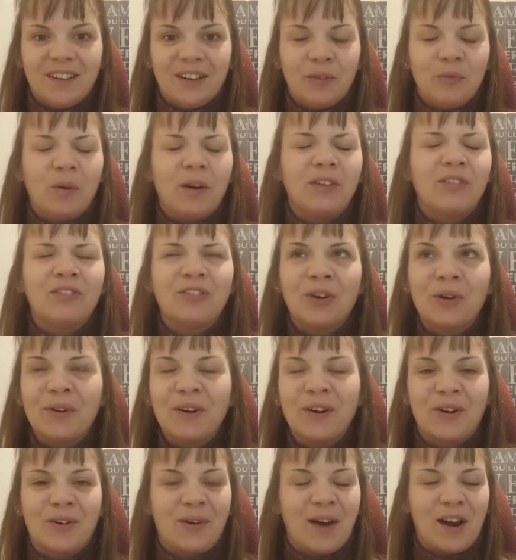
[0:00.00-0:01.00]
was so
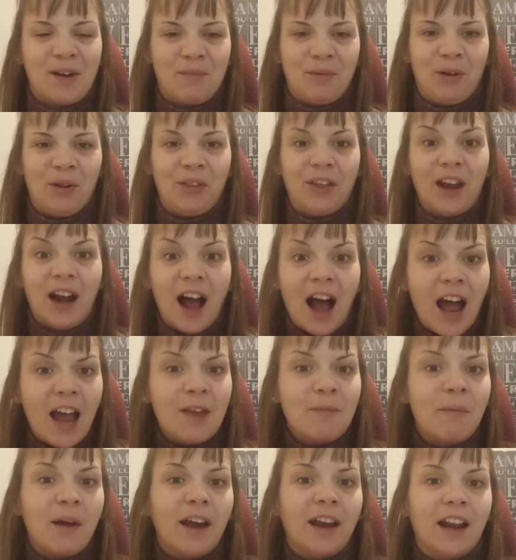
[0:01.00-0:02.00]
incredible that
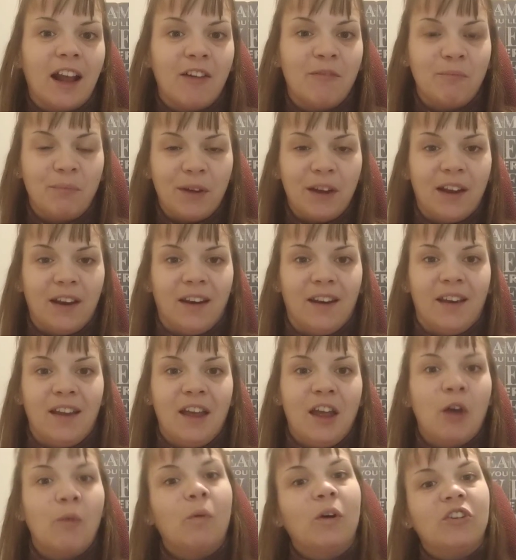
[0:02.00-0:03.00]
I might have been
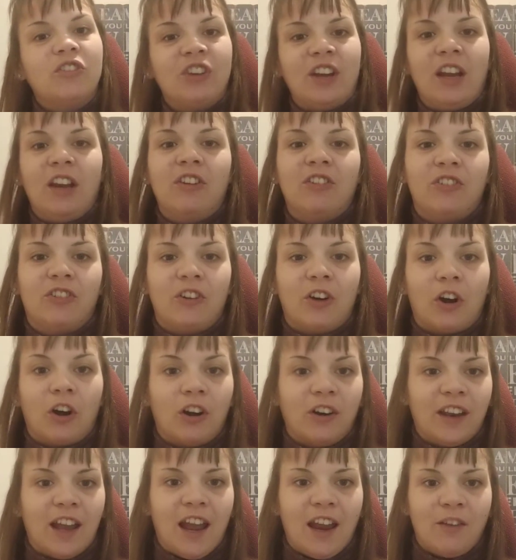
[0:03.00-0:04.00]
what changed
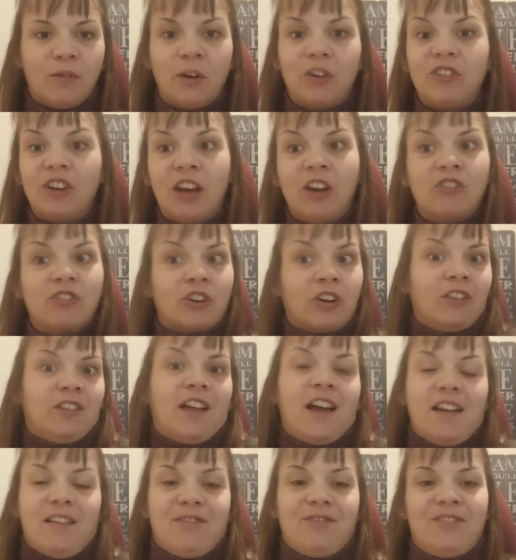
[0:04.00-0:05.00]
her day, what changed her
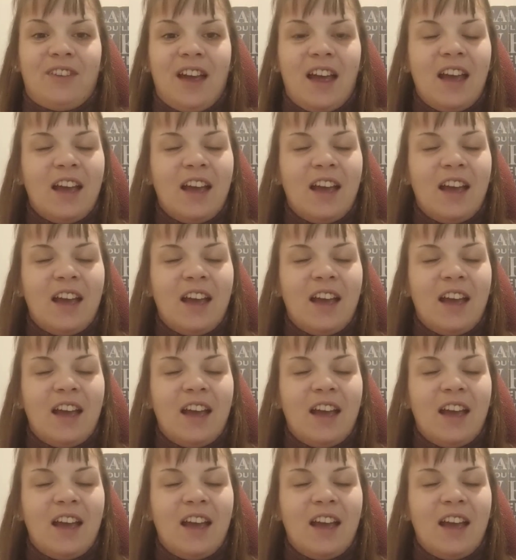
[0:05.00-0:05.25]
life.